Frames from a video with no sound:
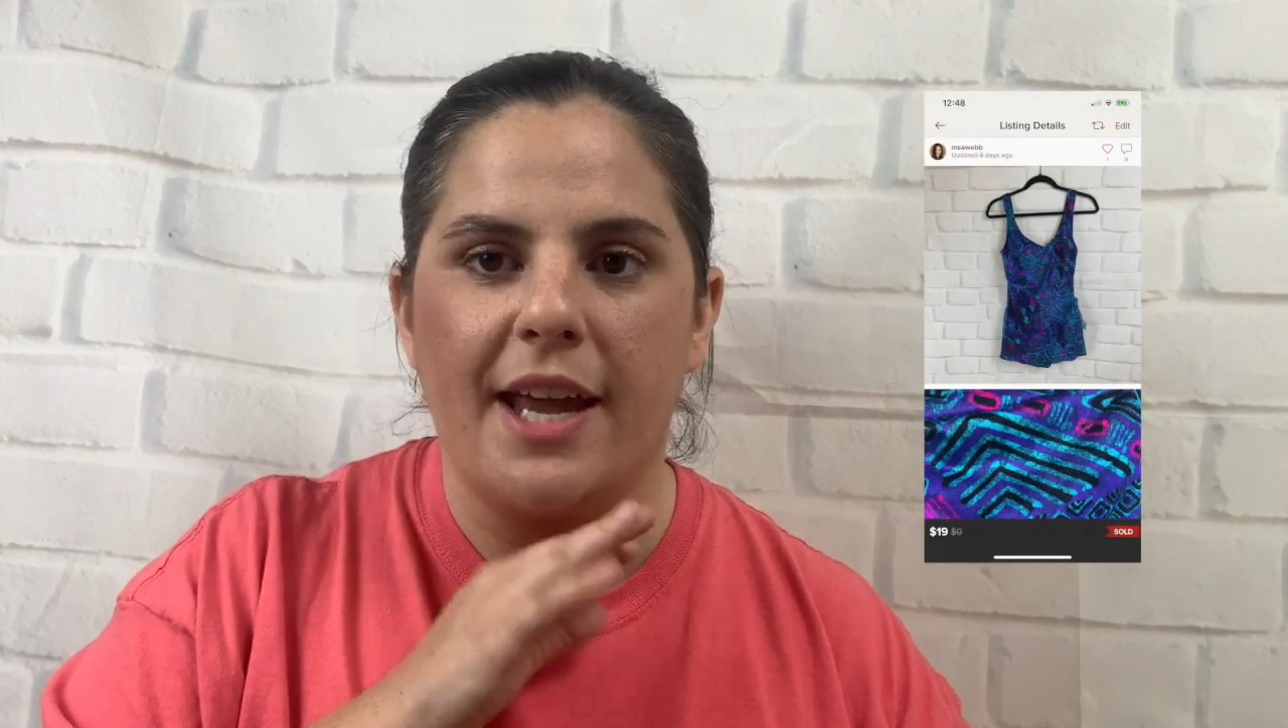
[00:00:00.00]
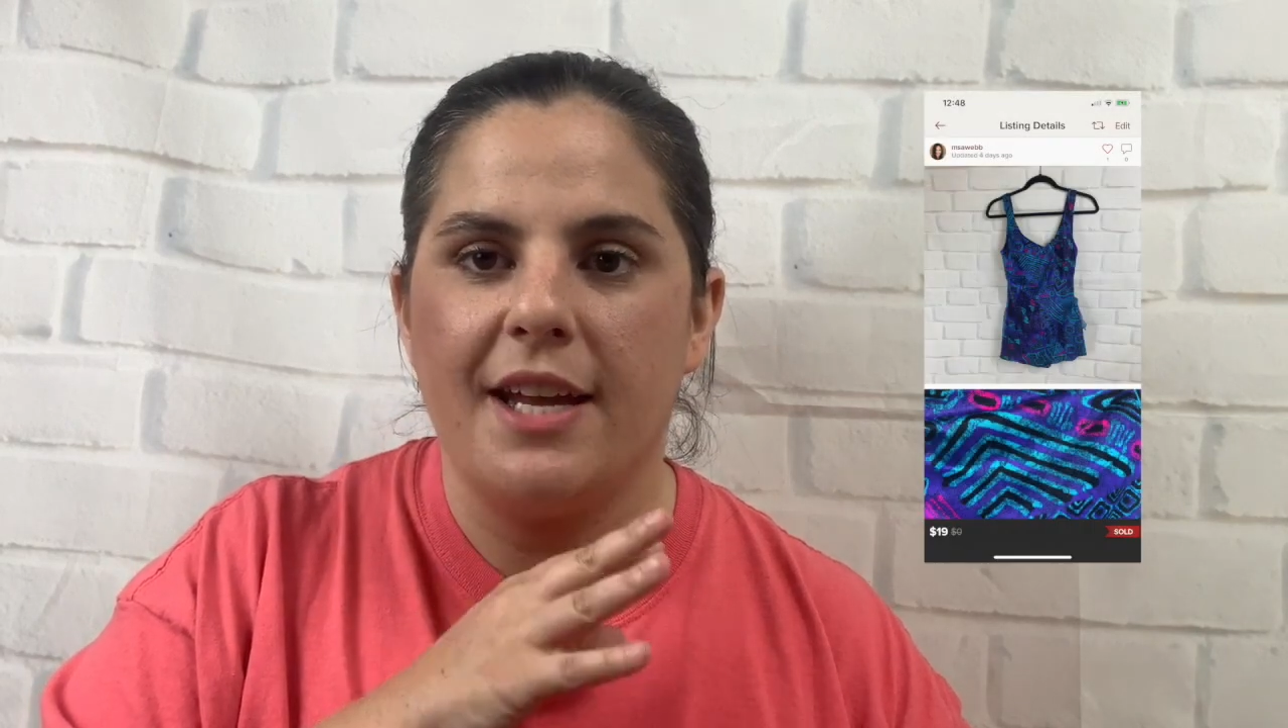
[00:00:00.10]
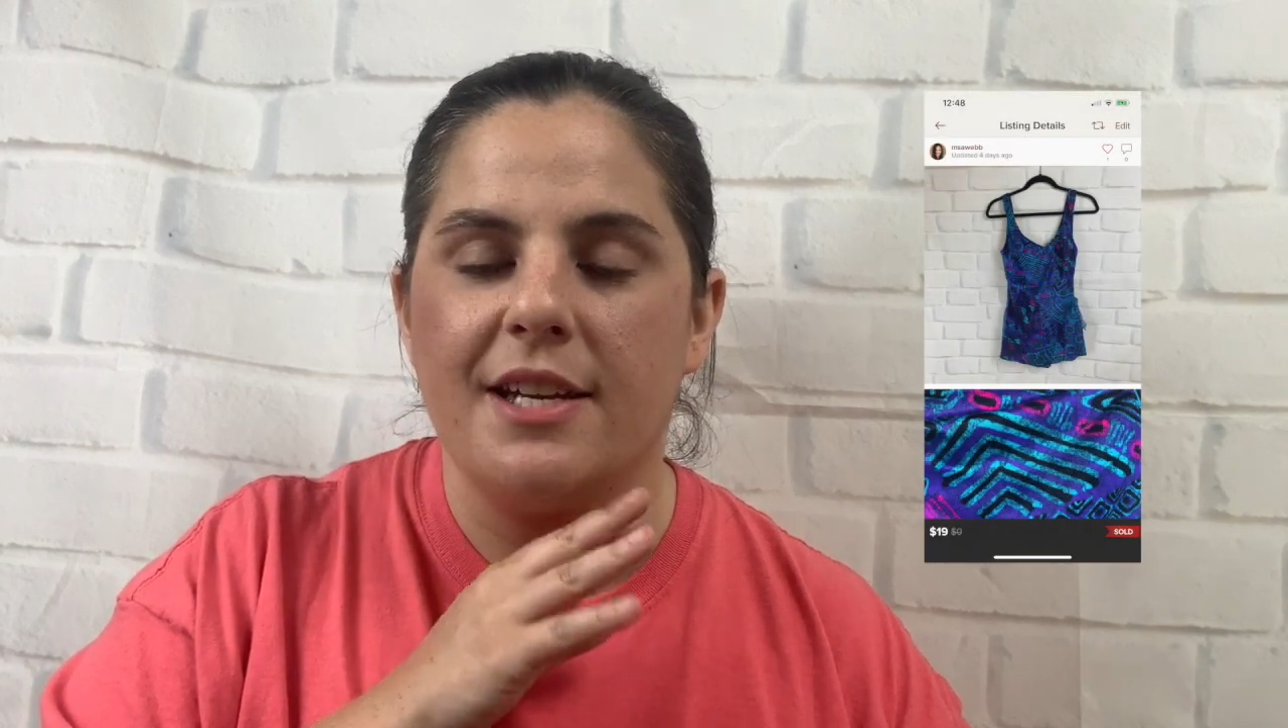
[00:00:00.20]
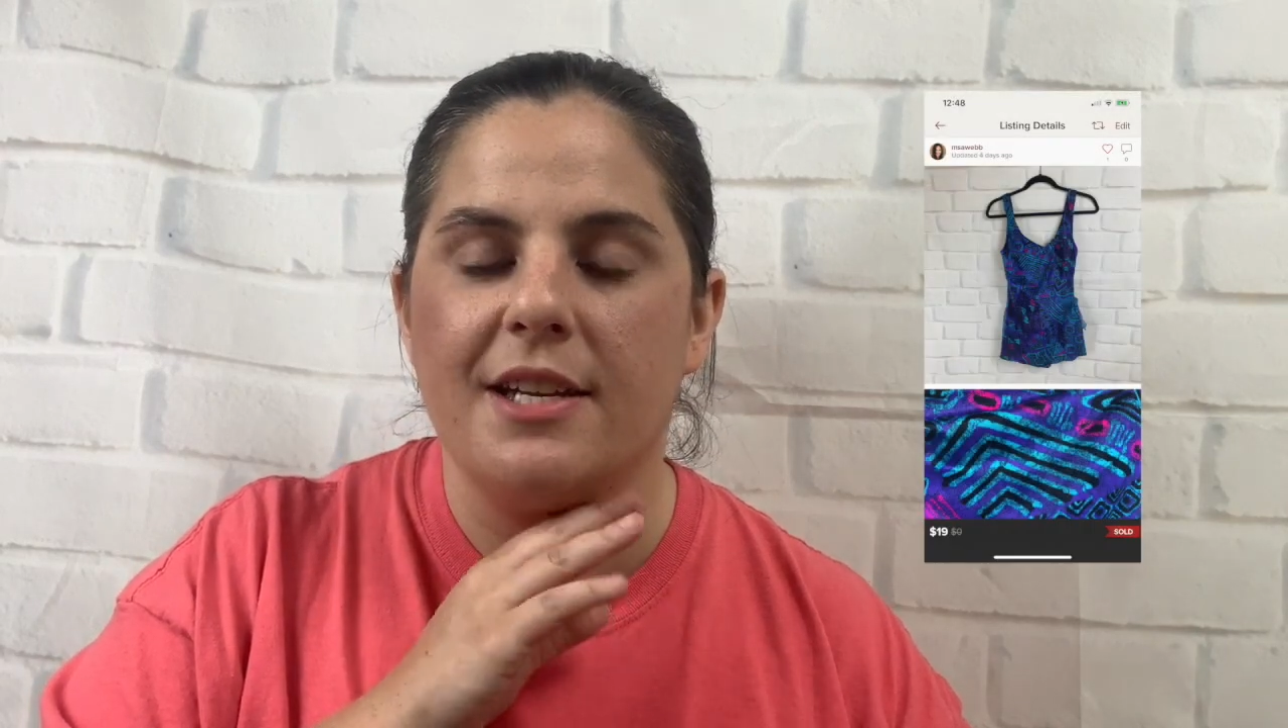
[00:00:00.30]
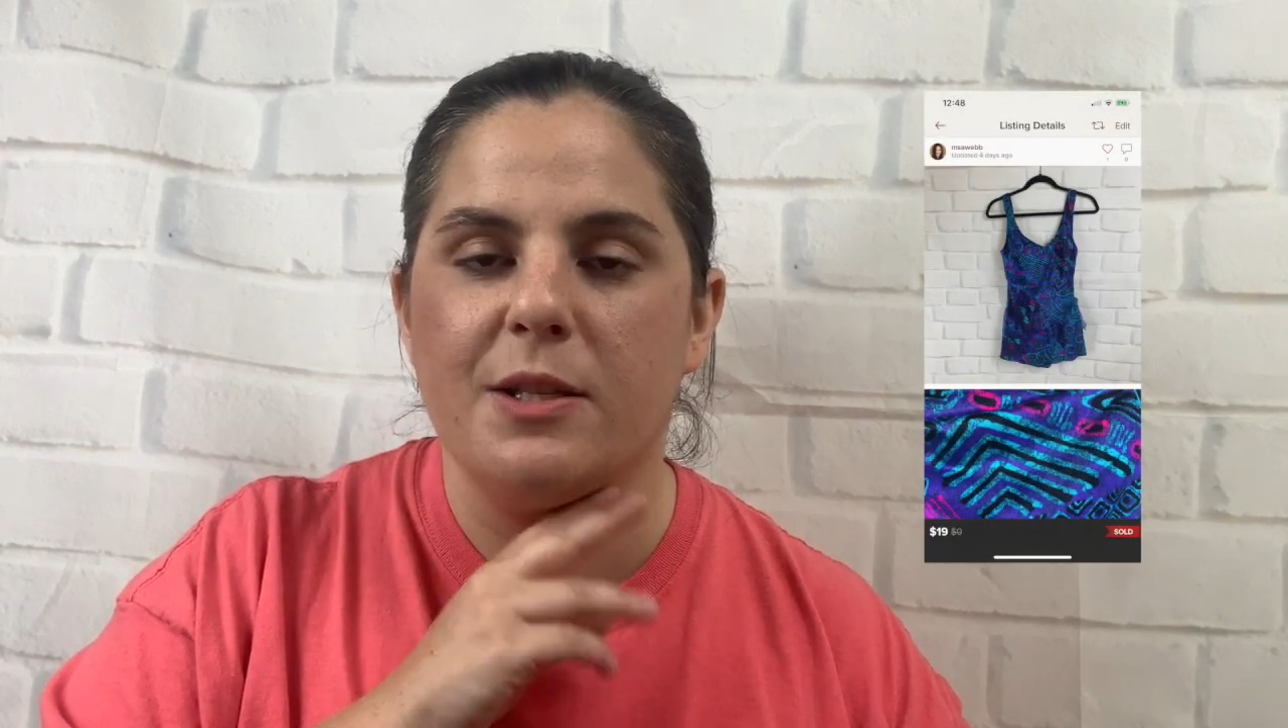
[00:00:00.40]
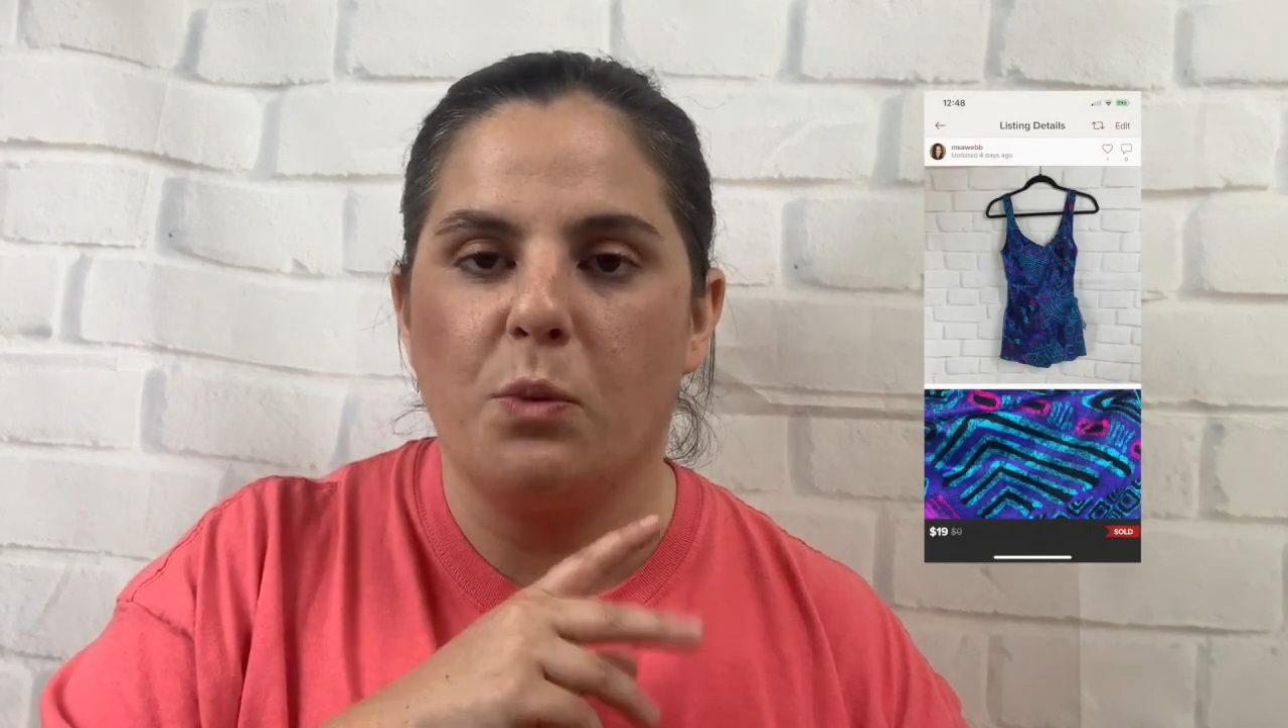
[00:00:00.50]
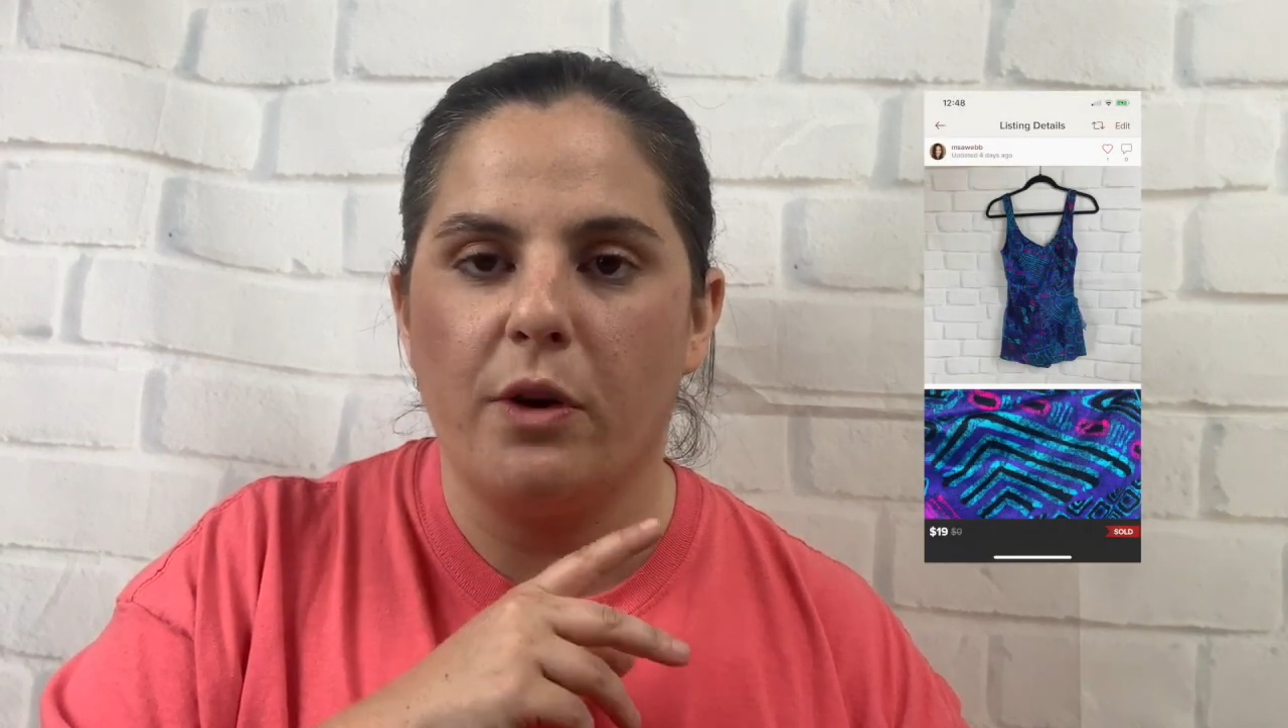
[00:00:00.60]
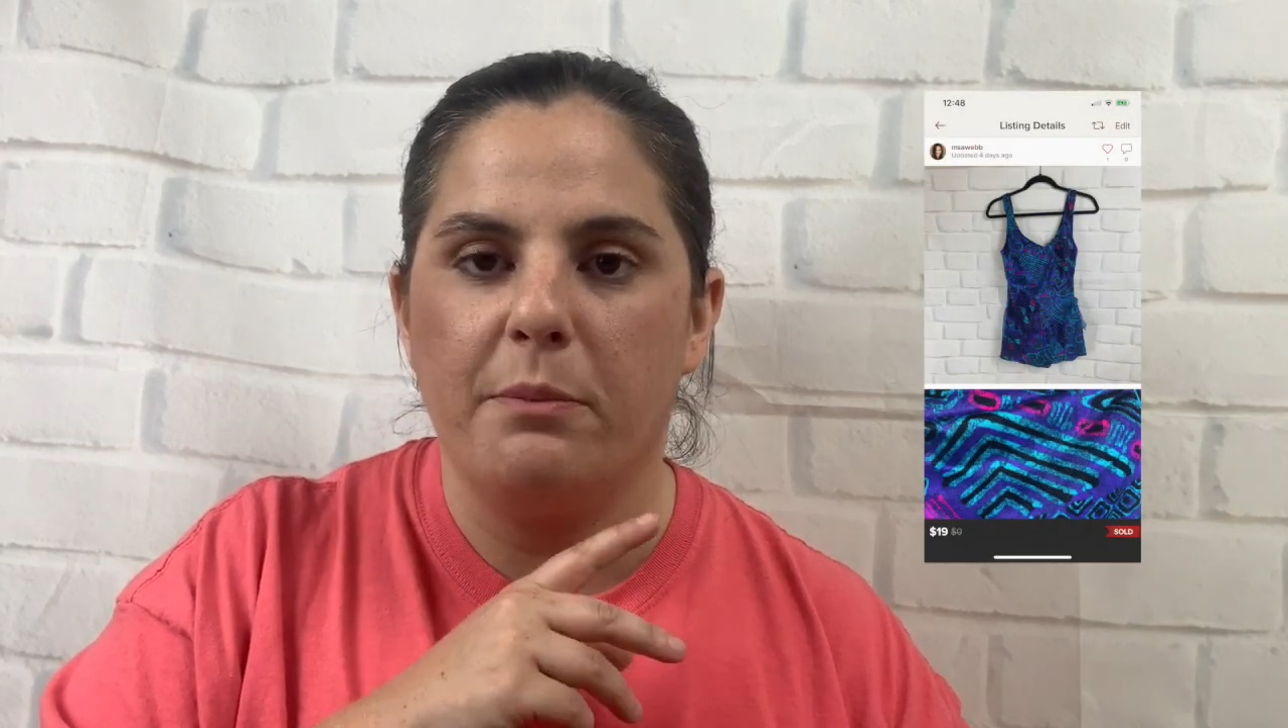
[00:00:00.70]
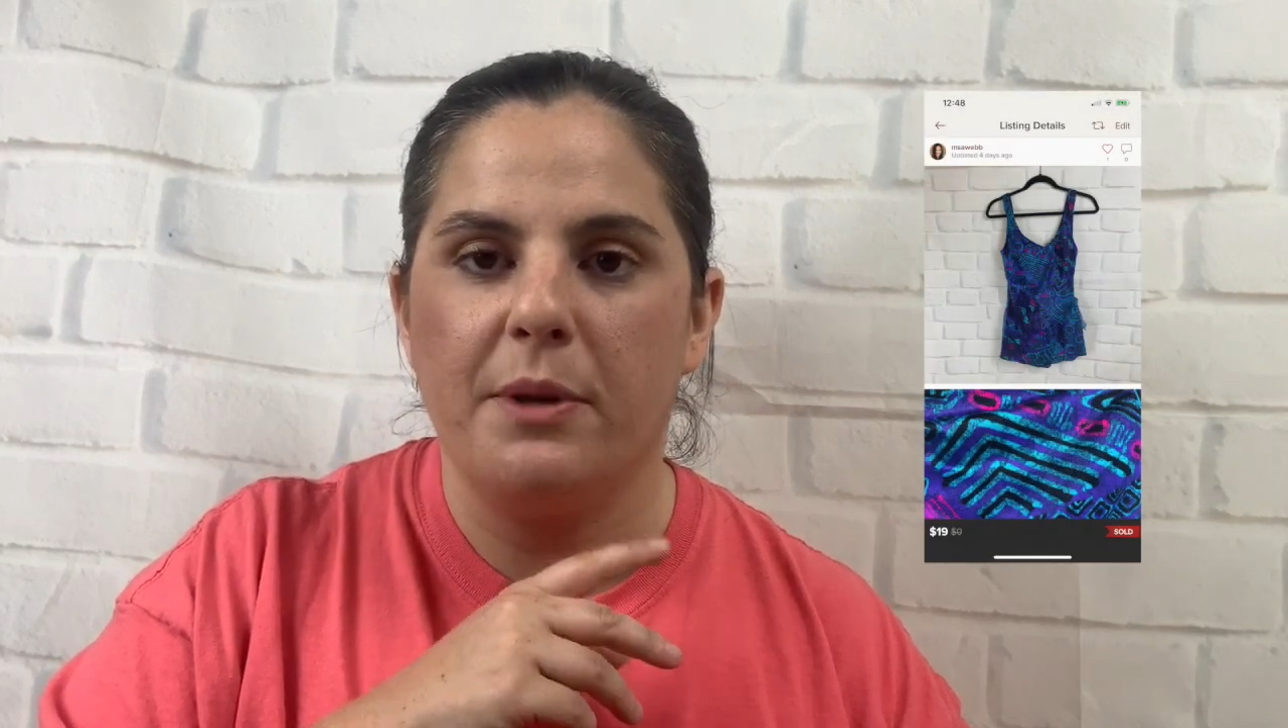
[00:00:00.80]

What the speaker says: 80s one